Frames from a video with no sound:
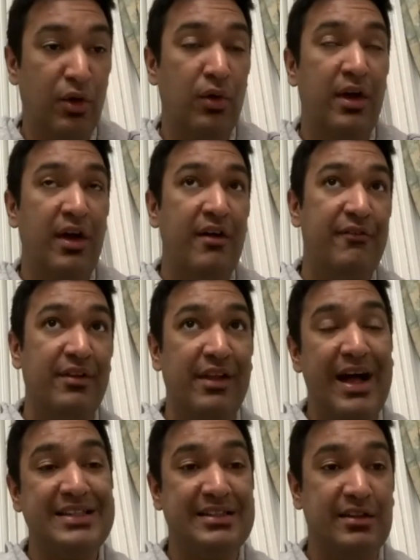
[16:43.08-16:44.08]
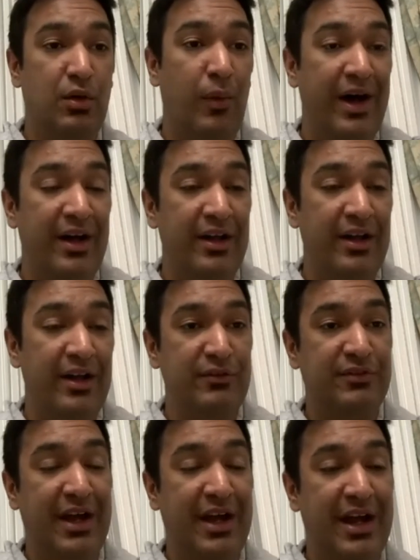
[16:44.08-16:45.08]
for the last little while, you've kind
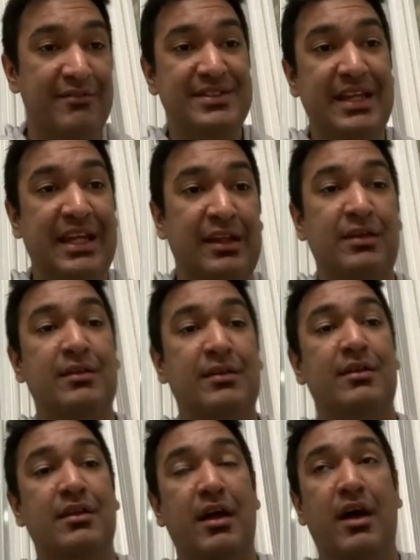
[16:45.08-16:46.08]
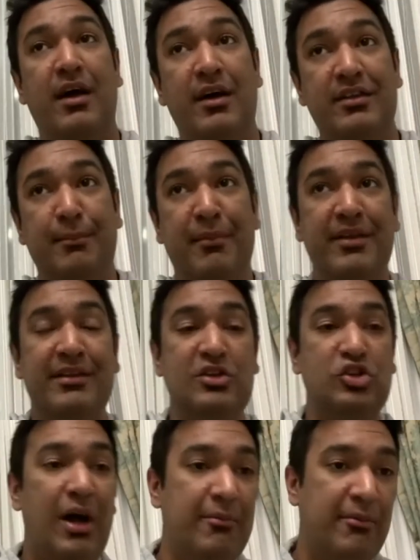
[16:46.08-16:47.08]
of seen the monthly job
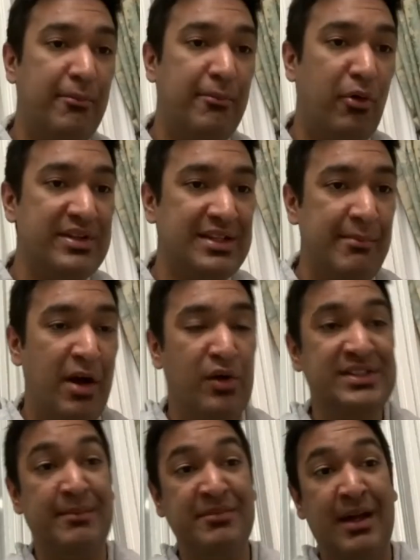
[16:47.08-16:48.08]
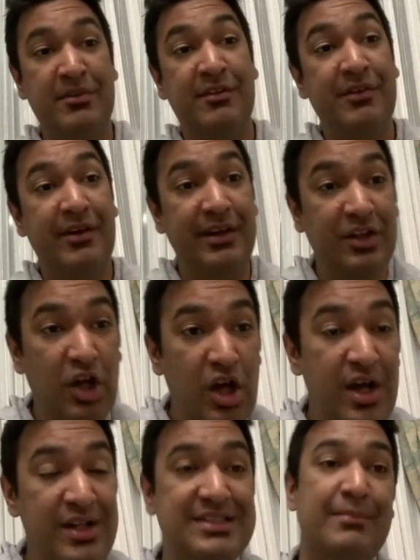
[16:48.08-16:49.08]
reports come out. Sometimes they're very
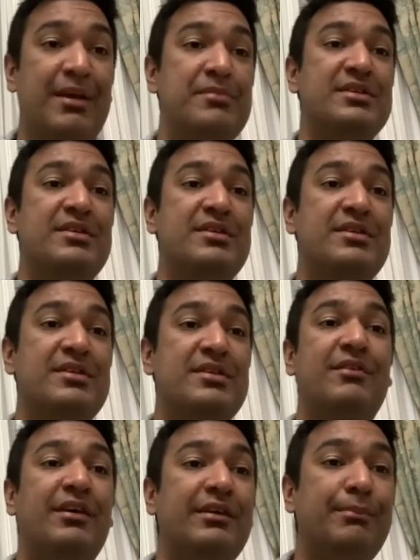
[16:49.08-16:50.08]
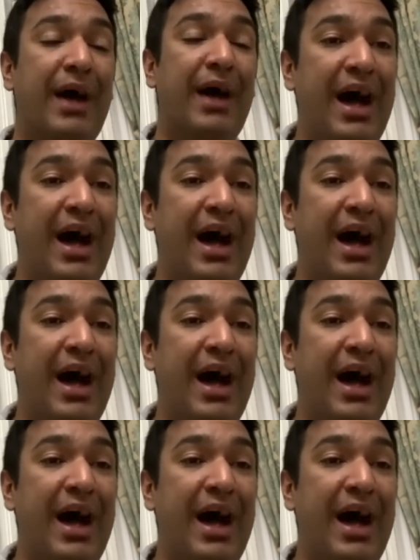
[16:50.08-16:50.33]
good, sometimes they're very bad.